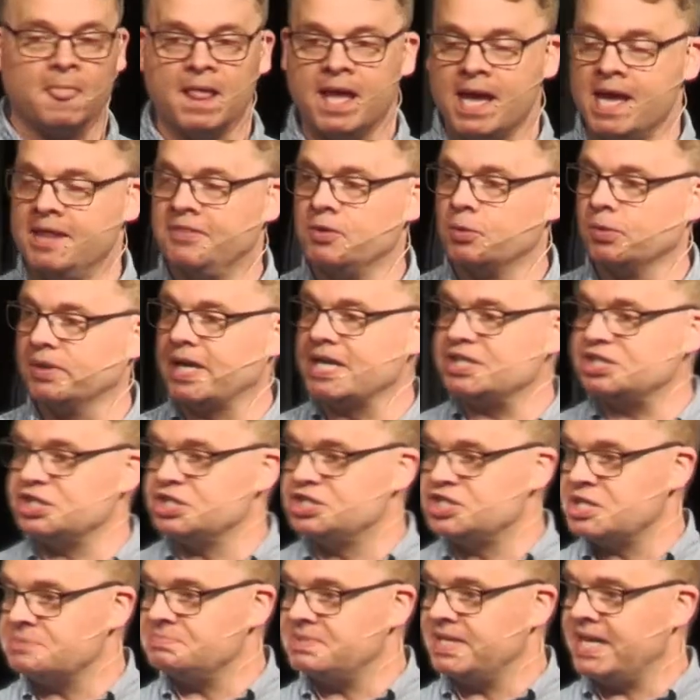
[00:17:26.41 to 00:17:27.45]
And the
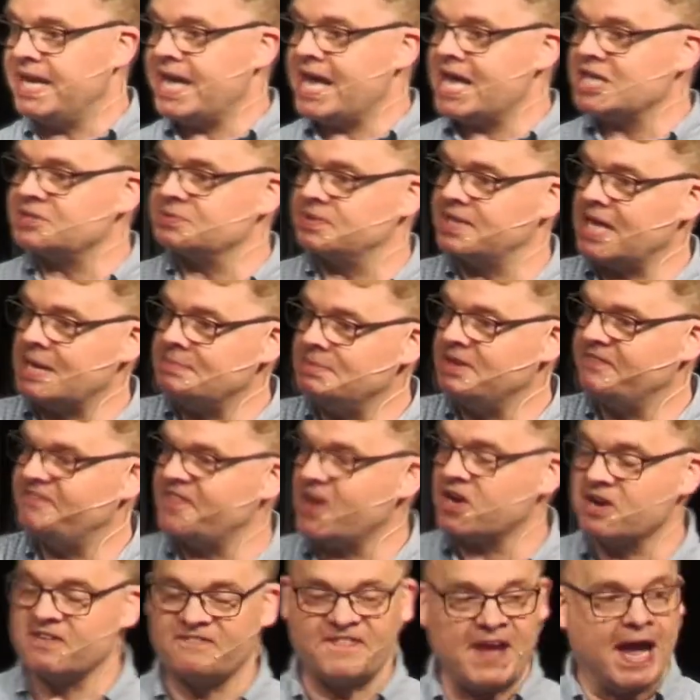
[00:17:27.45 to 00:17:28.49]
relationship that he has with Amy
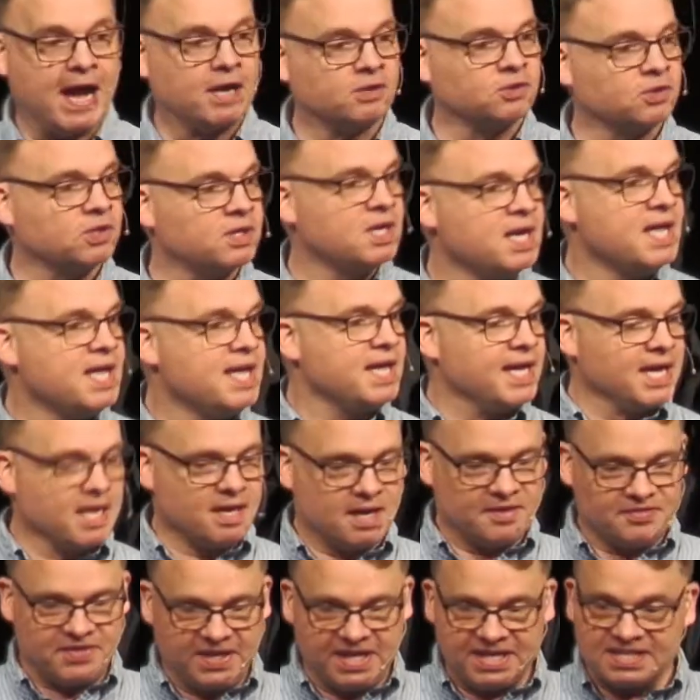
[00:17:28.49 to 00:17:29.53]
Farrah Fowler,
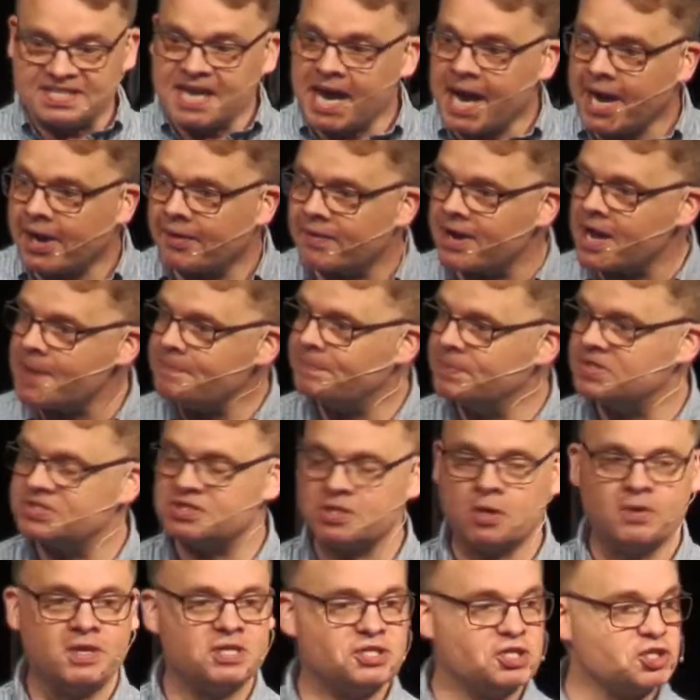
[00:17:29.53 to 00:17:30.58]
the entire
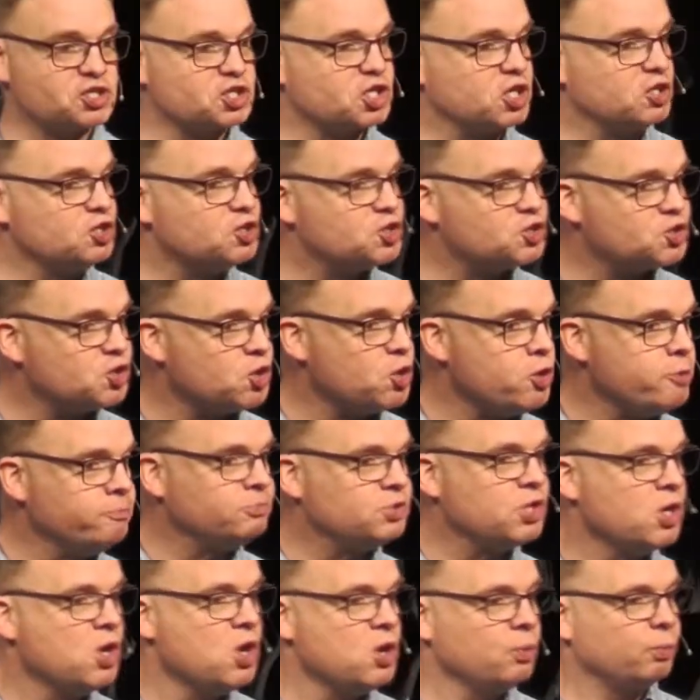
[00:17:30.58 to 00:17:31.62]
episode is just
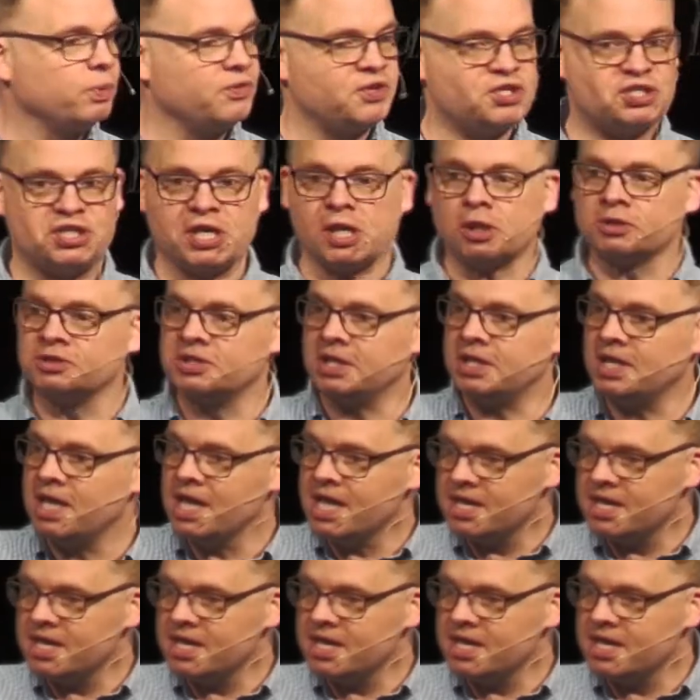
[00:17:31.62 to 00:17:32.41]
consumed with Sheldon